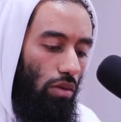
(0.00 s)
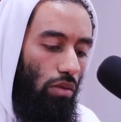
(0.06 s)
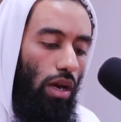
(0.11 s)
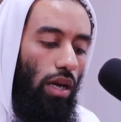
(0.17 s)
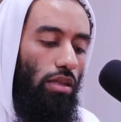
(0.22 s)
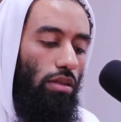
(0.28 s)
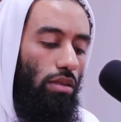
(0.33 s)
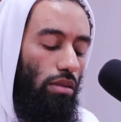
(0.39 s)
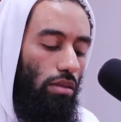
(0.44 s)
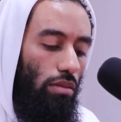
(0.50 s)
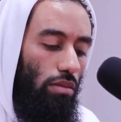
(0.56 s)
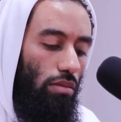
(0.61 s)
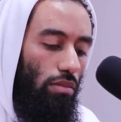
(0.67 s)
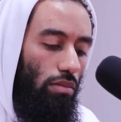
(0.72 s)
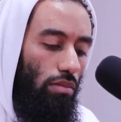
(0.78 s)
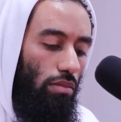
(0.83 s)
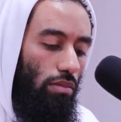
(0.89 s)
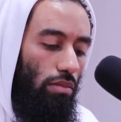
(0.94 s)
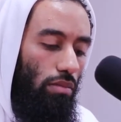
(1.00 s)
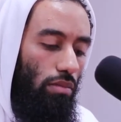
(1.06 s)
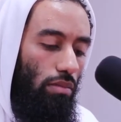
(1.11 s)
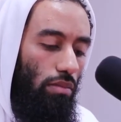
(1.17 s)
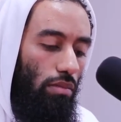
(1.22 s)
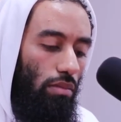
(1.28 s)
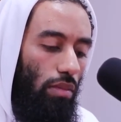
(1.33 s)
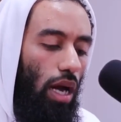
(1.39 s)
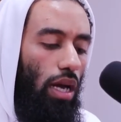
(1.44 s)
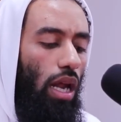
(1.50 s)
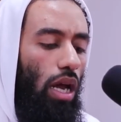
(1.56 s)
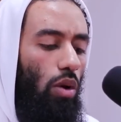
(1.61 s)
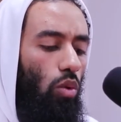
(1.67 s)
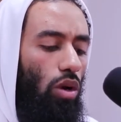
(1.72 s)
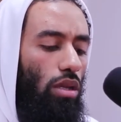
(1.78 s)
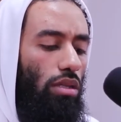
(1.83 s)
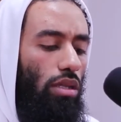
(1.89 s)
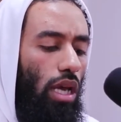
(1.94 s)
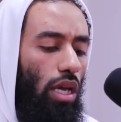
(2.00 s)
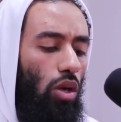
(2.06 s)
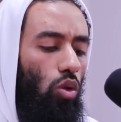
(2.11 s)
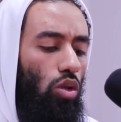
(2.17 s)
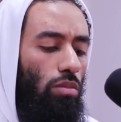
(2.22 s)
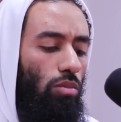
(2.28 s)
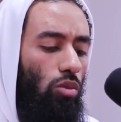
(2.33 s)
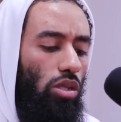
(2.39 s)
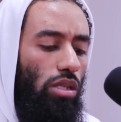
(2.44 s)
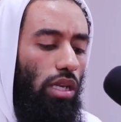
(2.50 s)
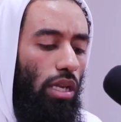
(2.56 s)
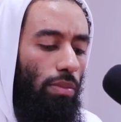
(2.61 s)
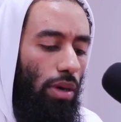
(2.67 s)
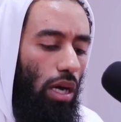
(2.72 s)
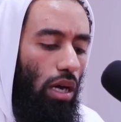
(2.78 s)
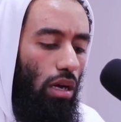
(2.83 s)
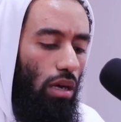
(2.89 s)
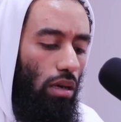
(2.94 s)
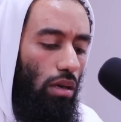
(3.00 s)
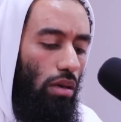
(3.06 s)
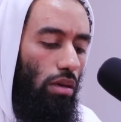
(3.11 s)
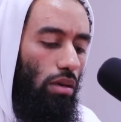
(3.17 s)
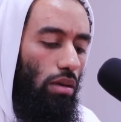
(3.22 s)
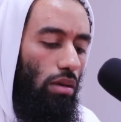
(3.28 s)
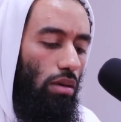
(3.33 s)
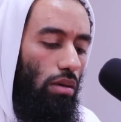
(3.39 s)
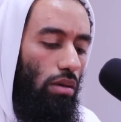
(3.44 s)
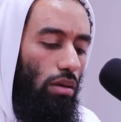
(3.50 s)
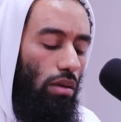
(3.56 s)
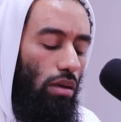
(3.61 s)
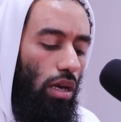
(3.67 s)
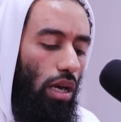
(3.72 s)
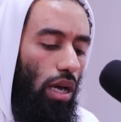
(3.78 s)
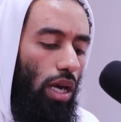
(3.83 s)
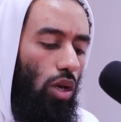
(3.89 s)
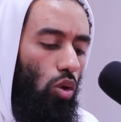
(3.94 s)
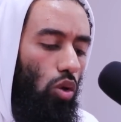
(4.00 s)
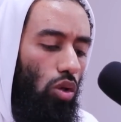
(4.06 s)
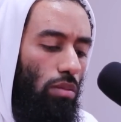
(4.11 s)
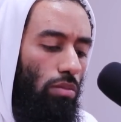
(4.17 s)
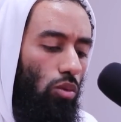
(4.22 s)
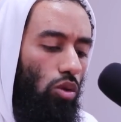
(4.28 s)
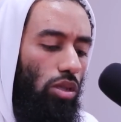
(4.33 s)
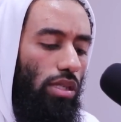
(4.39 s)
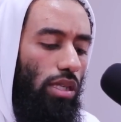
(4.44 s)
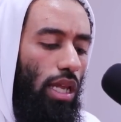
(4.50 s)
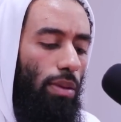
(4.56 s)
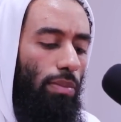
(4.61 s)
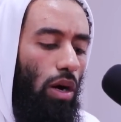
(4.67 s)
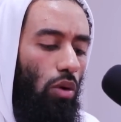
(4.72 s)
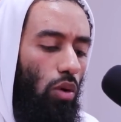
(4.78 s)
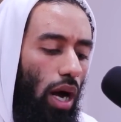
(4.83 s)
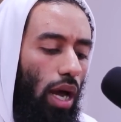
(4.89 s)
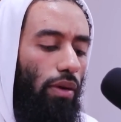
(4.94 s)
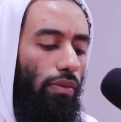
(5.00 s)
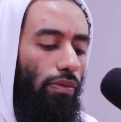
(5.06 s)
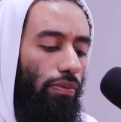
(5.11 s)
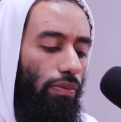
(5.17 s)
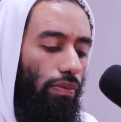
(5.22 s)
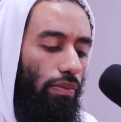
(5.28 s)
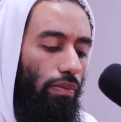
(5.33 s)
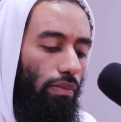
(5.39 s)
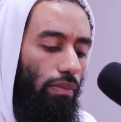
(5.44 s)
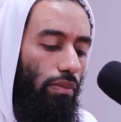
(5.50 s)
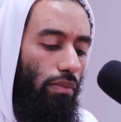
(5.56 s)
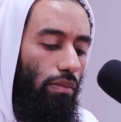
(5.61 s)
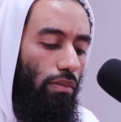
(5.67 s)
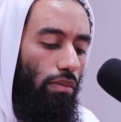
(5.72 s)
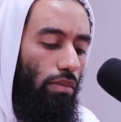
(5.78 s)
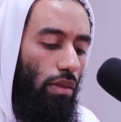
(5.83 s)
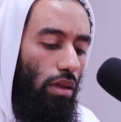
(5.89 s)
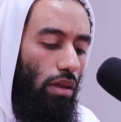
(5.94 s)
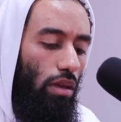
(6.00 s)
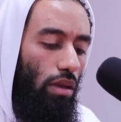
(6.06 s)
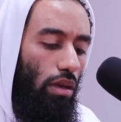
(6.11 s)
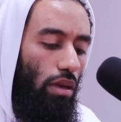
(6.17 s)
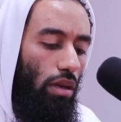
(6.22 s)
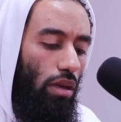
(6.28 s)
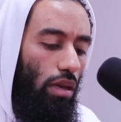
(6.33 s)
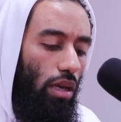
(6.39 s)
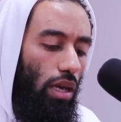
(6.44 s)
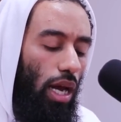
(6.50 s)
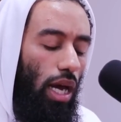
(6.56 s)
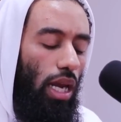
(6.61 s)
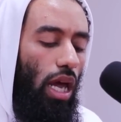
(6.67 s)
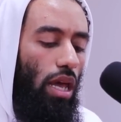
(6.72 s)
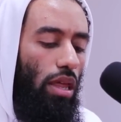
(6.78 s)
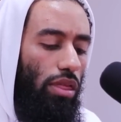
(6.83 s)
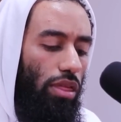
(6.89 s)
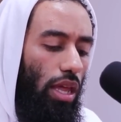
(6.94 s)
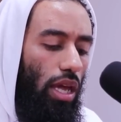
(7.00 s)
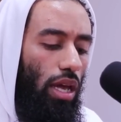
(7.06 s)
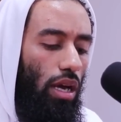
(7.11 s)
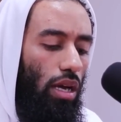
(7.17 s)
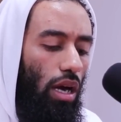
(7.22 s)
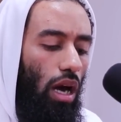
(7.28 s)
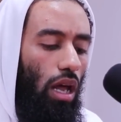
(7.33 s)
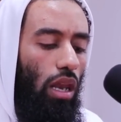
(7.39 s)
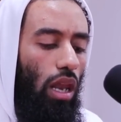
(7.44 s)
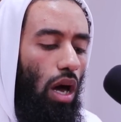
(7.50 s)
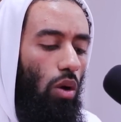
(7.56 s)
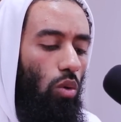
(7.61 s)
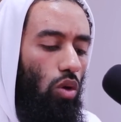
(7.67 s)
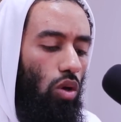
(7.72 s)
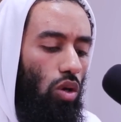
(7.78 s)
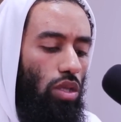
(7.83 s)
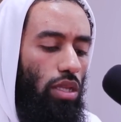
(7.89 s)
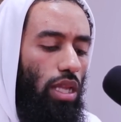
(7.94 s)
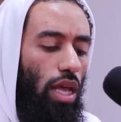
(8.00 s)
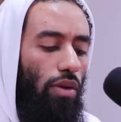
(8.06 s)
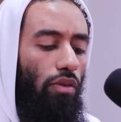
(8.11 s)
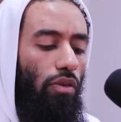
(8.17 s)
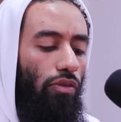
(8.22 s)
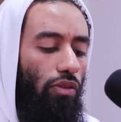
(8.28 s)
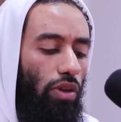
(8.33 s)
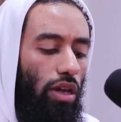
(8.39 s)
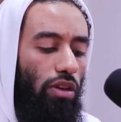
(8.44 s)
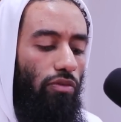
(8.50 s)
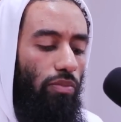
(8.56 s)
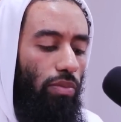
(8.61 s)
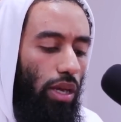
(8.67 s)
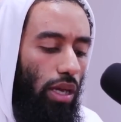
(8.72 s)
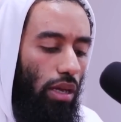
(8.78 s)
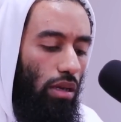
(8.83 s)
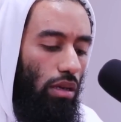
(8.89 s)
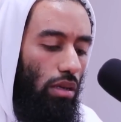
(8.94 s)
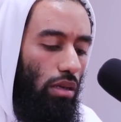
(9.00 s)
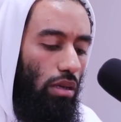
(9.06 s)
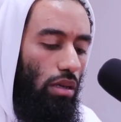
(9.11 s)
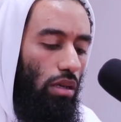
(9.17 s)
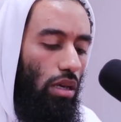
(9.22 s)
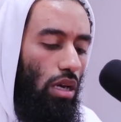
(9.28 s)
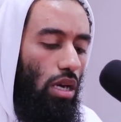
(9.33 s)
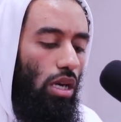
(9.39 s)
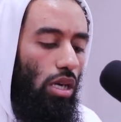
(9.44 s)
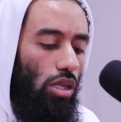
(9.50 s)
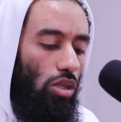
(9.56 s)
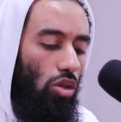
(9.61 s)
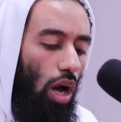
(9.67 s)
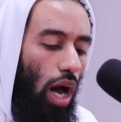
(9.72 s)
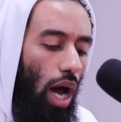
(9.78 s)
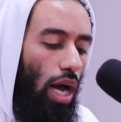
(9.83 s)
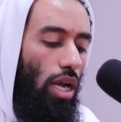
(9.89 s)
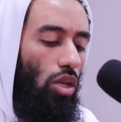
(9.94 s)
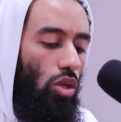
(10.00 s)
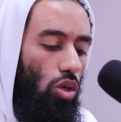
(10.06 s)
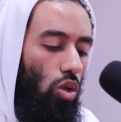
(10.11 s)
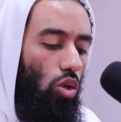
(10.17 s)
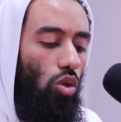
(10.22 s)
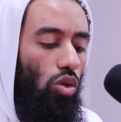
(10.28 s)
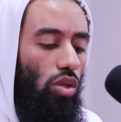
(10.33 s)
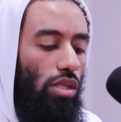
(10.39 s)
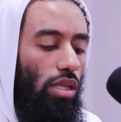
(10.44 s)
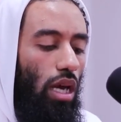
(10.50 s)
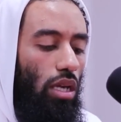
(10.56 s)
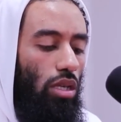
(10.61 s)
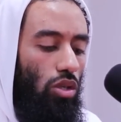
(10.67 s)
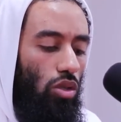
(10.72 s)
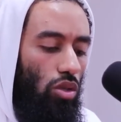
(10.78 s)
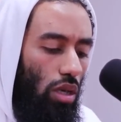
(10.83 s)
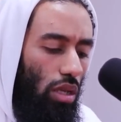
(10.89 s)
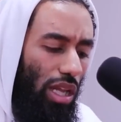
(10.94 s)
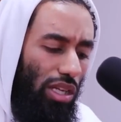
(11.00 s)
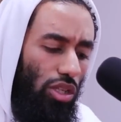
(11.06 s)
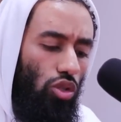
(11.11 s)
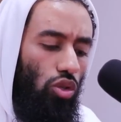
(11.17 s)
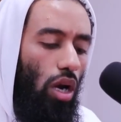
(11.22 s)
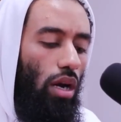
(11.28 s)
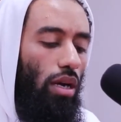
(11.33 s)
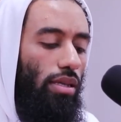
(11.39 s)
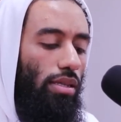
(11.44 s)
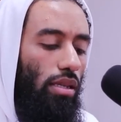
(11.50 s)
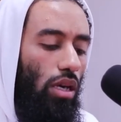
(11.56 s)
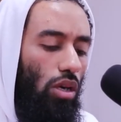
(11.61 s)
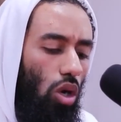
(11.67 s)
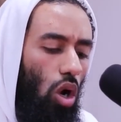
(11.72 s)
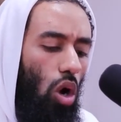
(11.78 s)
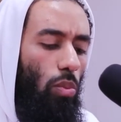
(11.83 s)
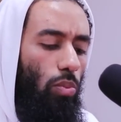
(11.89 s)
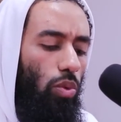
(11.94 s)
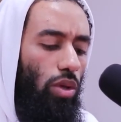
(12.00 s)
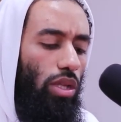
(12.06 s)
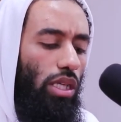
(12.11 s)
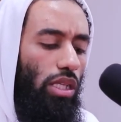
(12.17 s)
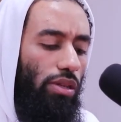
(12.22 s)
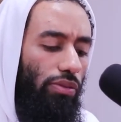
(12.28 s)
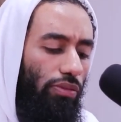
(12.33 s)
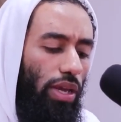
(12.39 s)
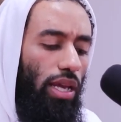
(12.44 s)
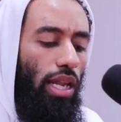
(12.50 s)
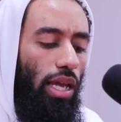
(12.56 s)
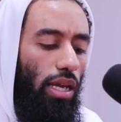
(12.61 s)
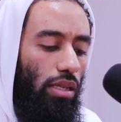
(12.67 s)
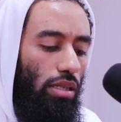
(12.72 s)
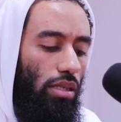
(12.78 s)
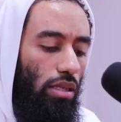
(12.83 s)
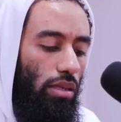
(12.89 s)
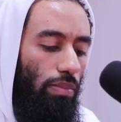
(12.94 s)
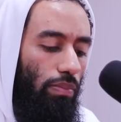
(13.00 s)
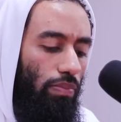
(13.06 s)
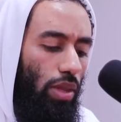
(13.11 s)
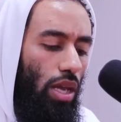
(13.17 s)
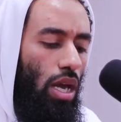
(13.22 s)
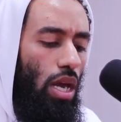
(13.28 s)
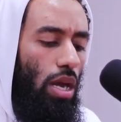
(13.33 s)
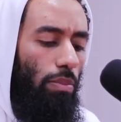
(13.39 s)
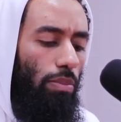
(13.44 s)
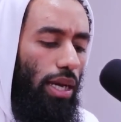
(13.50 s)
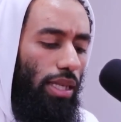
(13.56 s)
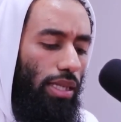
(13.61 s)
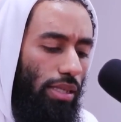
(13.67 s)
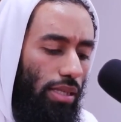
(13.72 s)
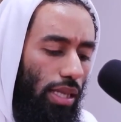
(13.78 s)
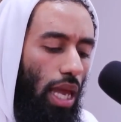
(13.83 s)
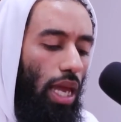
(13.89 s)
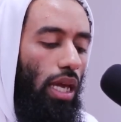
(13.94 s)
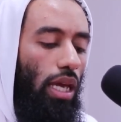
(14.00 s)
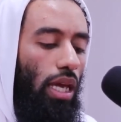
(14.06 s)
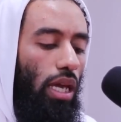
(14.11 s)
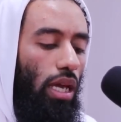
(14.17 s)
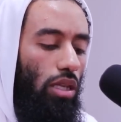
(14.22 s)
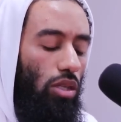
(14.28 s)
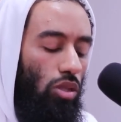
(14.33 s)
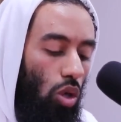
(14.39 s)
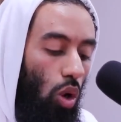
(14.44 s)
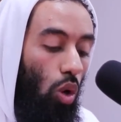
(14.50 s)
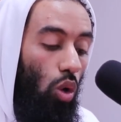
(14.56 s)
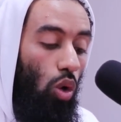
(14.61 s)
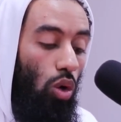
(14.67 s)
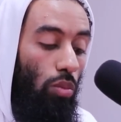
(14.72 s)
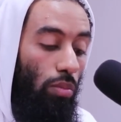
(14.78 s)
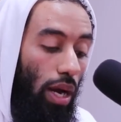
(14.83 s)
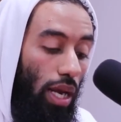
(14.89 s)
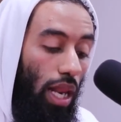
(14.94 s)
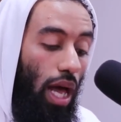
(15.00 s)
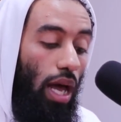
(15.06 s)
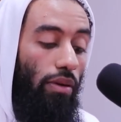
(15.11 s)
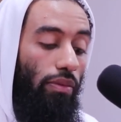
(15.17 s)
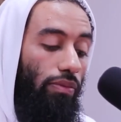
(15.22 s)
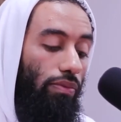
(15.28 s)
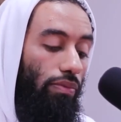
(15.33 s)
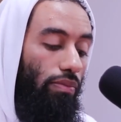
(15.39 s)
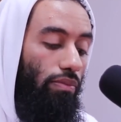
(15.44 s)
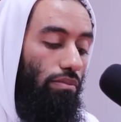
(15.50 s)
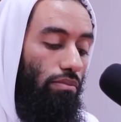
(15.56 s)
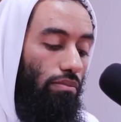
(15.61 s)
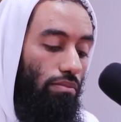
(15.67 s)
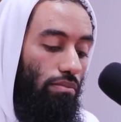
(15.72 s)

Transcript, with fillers: right? And I want a good Muslimah, a good Muslimah wife and I think Allah could never forgive me. So I use that, the drugs to cope with these feelings, but it's taking a toll on my life